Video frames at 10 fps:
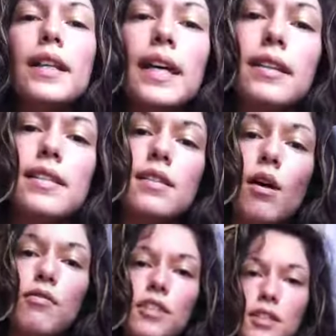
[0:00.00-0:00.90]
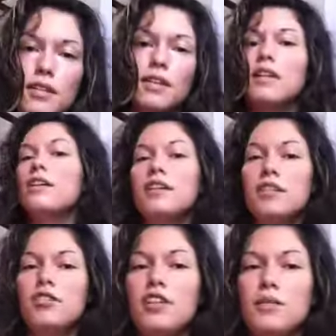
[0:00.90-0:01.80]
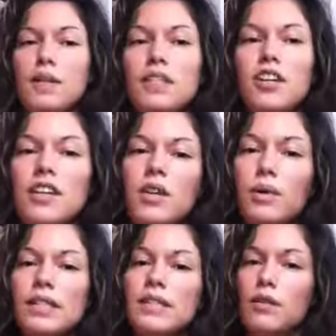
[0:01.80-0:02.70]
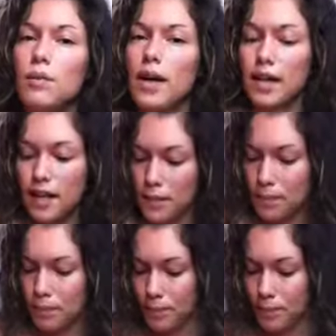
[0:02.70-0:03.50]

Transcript: I like the soft jean material once in a while.